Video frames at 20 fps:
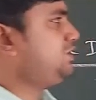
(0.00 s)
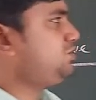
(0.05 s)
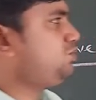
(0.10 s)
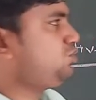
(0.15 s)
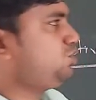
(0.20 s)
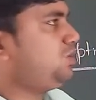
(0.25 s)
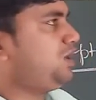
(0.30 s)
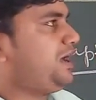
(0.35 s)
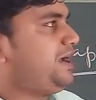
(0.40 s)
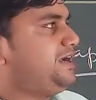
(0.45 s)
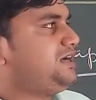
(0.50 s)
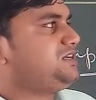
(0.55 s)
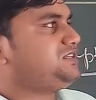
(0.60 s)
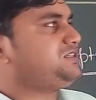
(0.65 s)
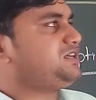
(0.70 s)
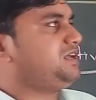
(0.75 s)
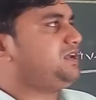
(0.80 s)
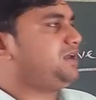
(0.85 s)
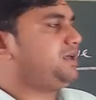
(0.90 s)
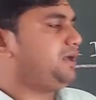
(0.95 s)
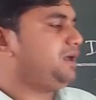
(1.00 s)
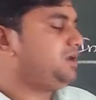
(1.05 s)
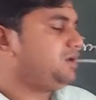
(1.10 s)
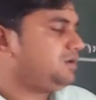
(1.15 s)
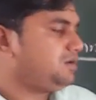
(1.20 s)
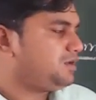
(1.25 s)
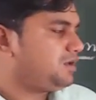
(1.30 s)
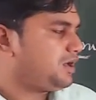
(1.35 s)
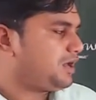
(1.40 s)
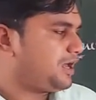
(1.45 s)
Two light chain
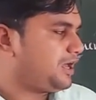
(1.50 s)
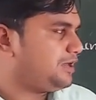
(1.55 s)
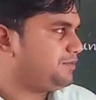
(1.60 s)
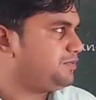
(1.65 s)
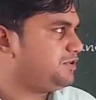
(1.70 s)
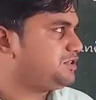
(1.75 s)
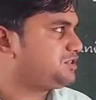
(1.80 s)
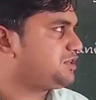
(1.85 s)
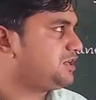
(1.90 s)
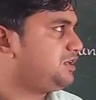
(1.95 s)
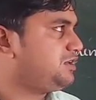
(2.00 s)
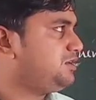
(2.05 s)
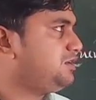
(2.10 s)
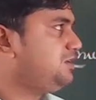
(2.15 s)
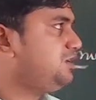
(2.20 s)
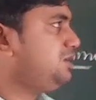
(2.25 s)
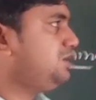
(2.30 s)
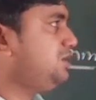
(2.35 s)
and heavy chain.